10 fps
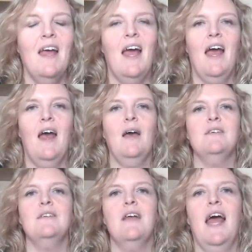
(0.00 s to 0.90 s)

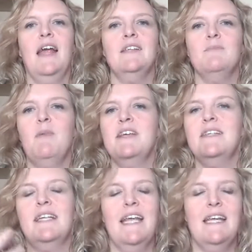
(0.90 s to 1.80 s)
And
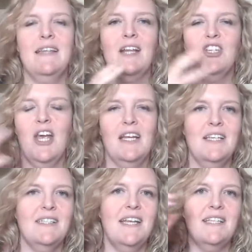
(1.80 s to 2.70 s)
basically, that
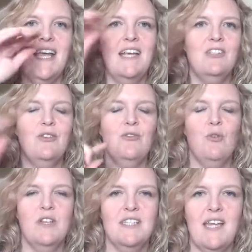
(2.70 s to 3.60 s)
checklist, it takes you through
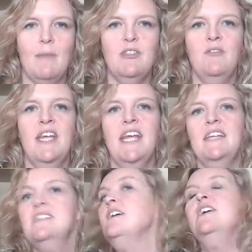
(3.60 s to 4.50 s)
all the steps you
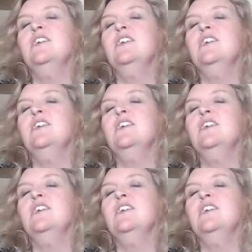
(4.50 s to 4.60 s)
need